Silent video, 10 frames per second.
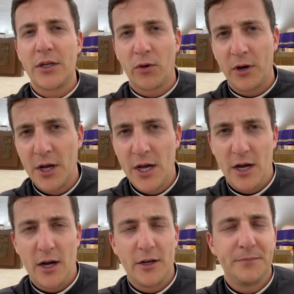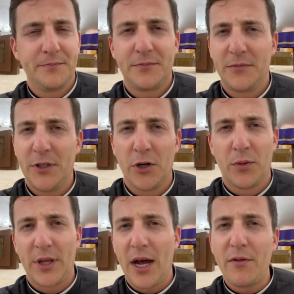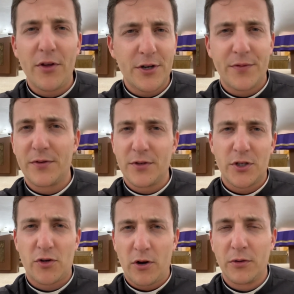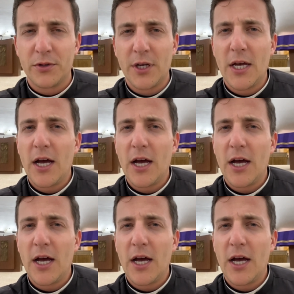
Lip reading: or when they have other different struggles,